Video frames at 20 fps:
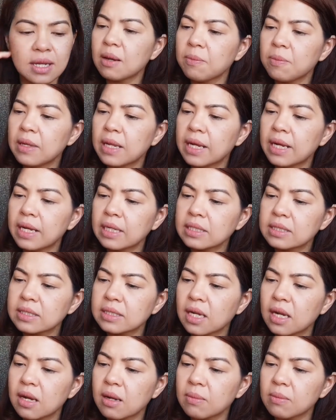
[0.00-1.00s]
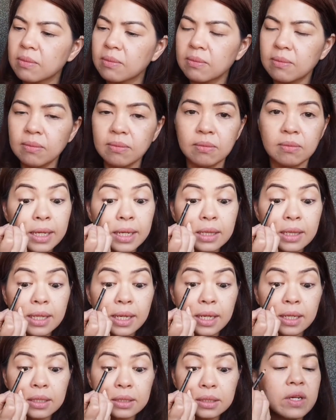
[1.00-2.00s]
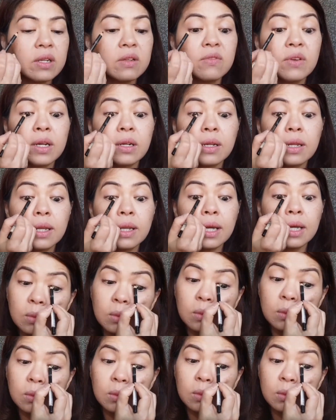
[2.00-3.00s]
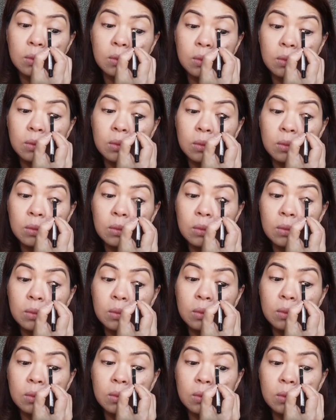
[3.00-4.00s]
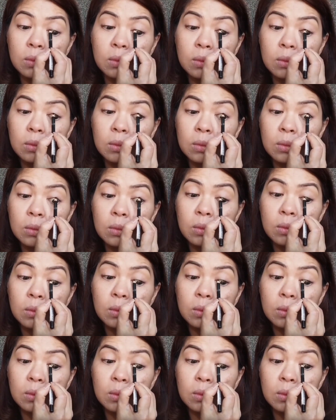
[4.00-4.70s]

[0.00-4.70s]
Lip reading: apply some light line, very light, to make your lashes appear